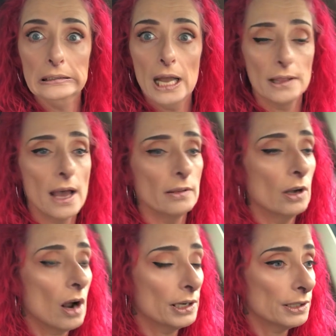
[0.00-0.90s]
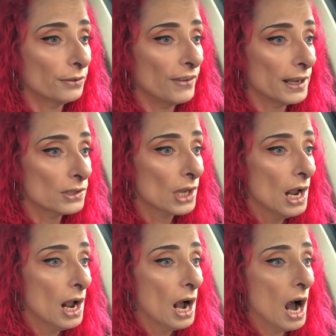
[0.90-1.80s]
had that look on his face,
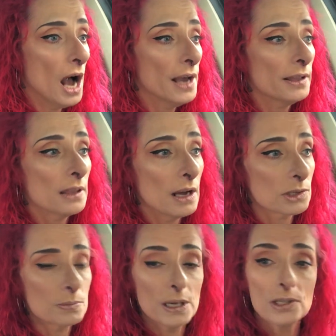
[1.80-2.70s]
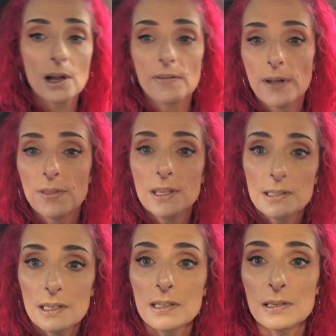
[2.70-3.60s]
I thought to myself,
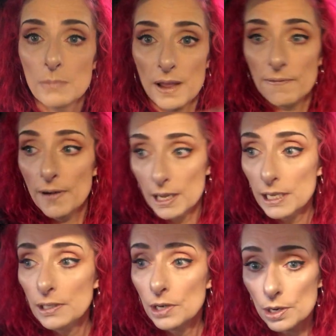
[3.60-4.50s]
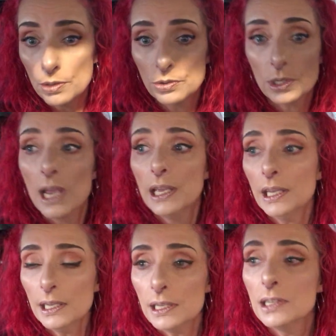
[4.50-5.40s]
this is my fucking nose.
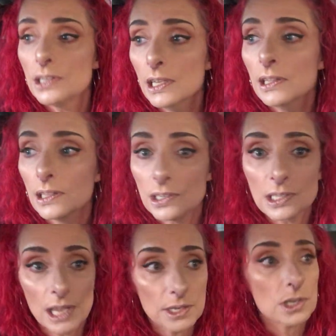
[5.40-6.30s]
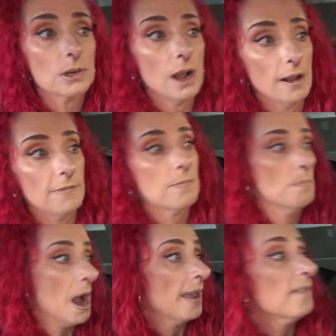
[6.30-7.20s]
It is in the center of
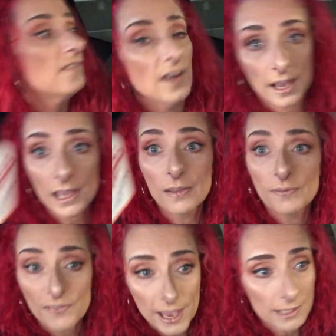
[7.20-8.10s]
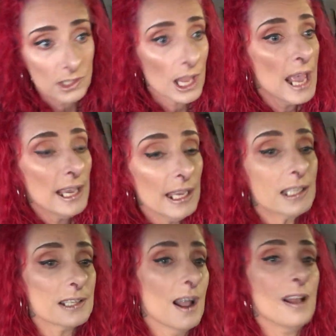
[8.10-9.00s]
my fucking face.
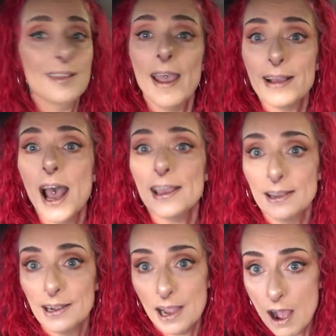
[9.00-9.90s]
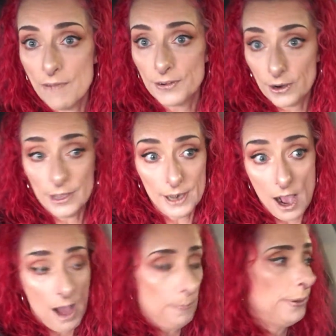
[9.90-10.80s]
It's not like I can cover it
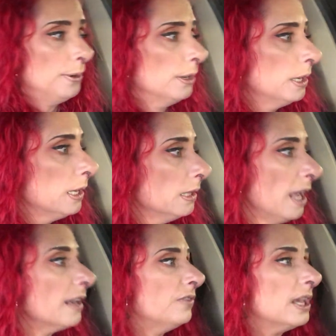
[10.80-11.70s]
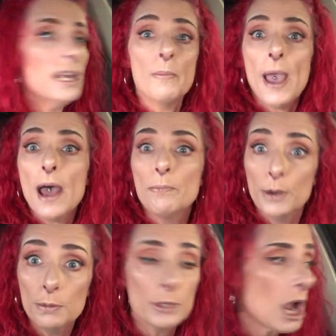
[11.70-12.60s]
up. Like if you get a bad
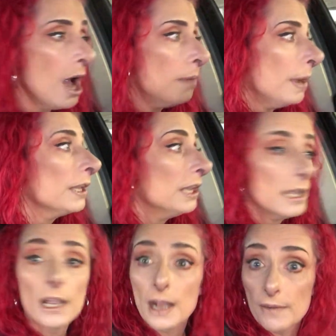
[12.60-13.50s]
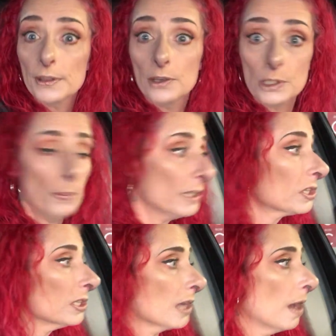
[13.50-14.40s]
boob job, you can cover those
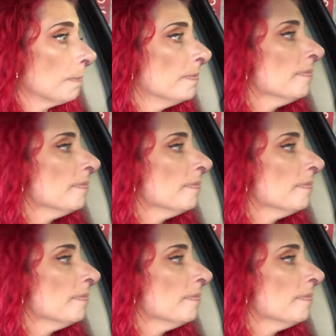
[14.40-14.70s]
bitches up.